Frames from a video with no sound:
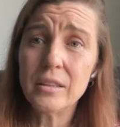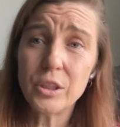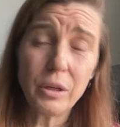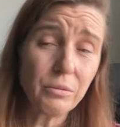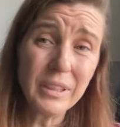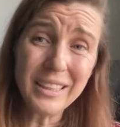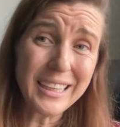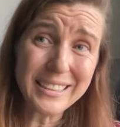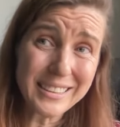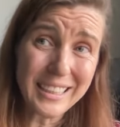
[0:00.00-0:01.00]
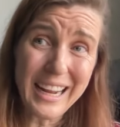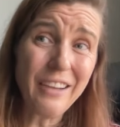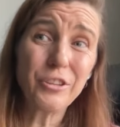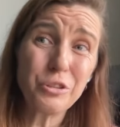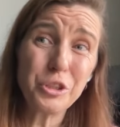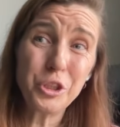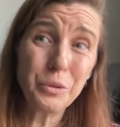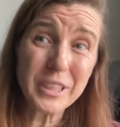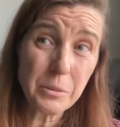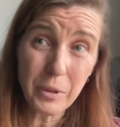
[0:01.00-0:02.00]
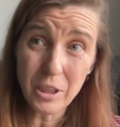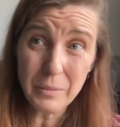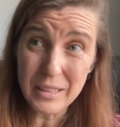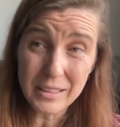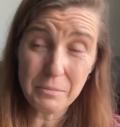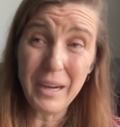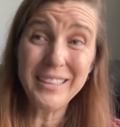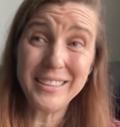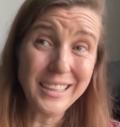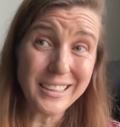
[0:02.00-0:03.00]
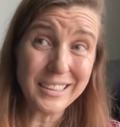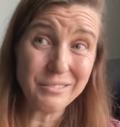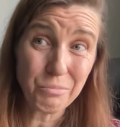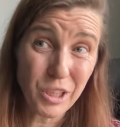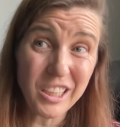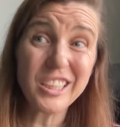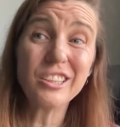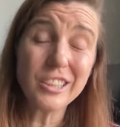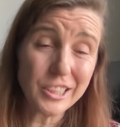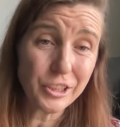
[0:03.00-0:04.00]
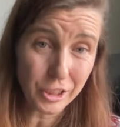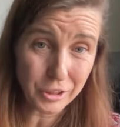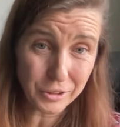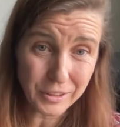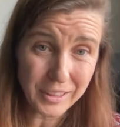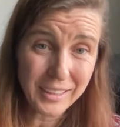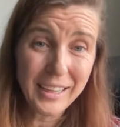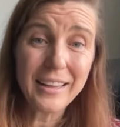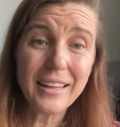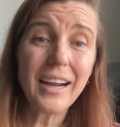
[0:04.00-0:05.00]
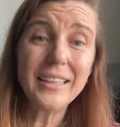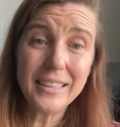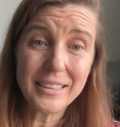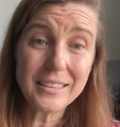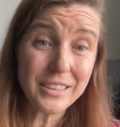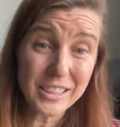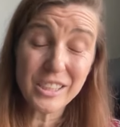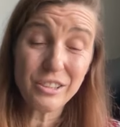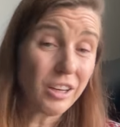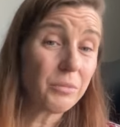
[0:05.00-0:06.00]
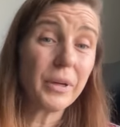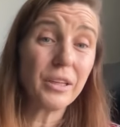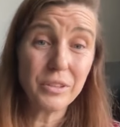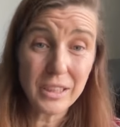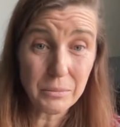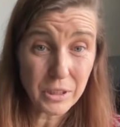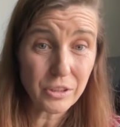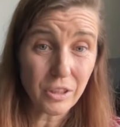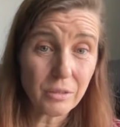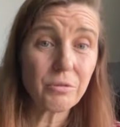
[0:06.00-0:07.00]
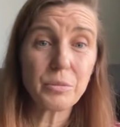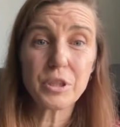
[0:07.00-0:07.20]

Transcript: So I realized that after those two experiments, my data clearly showed that I needed to just start up my own team and start up from